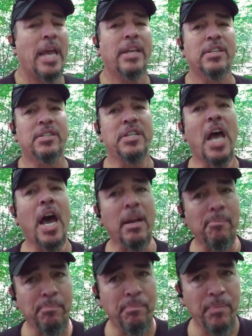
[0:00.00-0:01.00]
It does
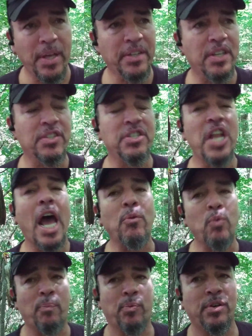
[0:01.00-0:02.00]
not
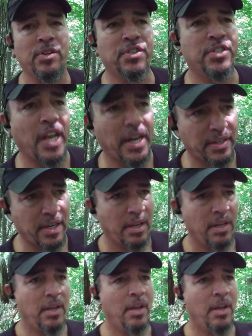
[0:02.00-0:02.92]
represent